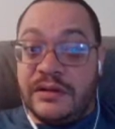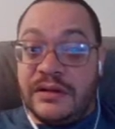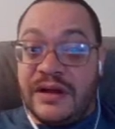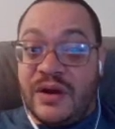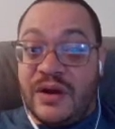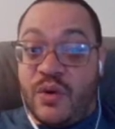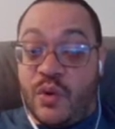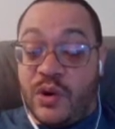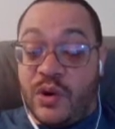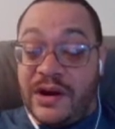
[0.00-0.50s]

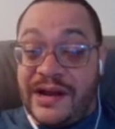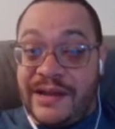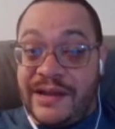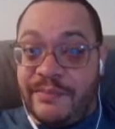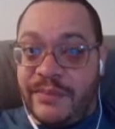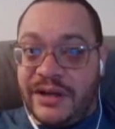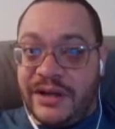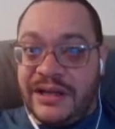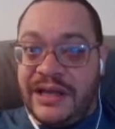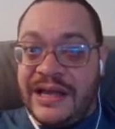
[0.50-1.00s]
or Hit
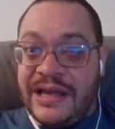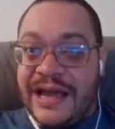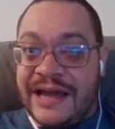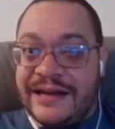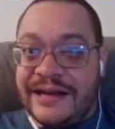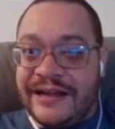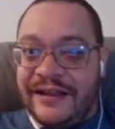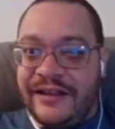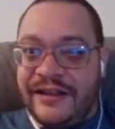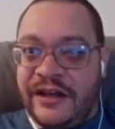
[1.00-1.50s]
Monkey and
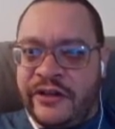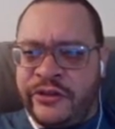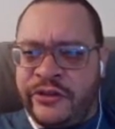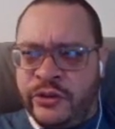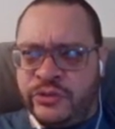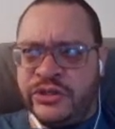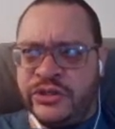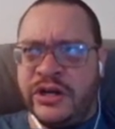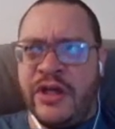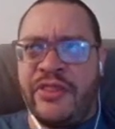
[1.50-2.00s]
Alioth, you
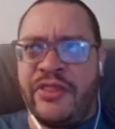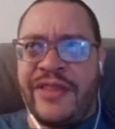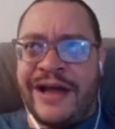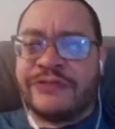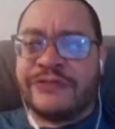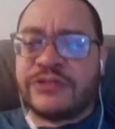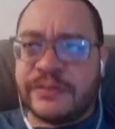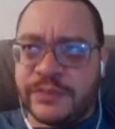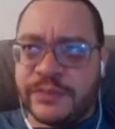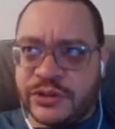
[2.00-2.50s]
should
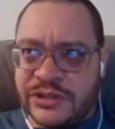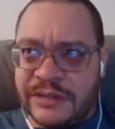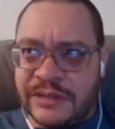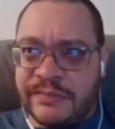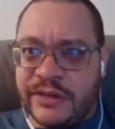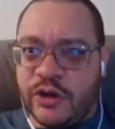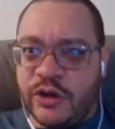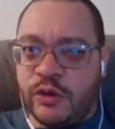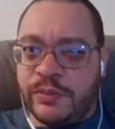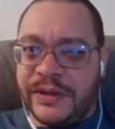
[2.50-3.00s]
1,000%
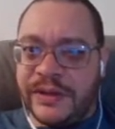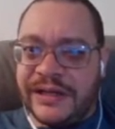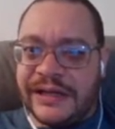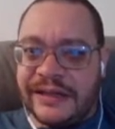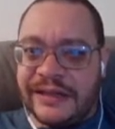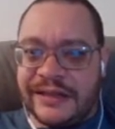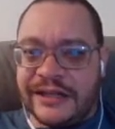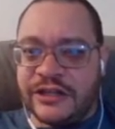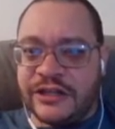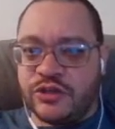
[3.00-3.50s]
be opening. I
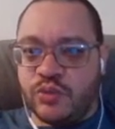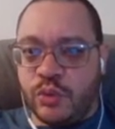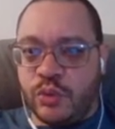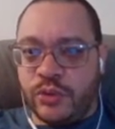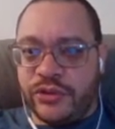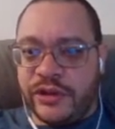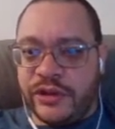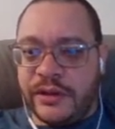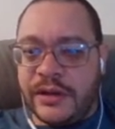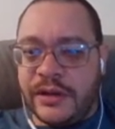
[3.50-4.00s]
think it's
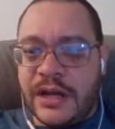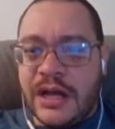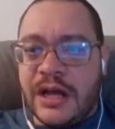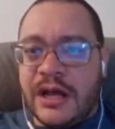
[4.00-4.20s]
worth it.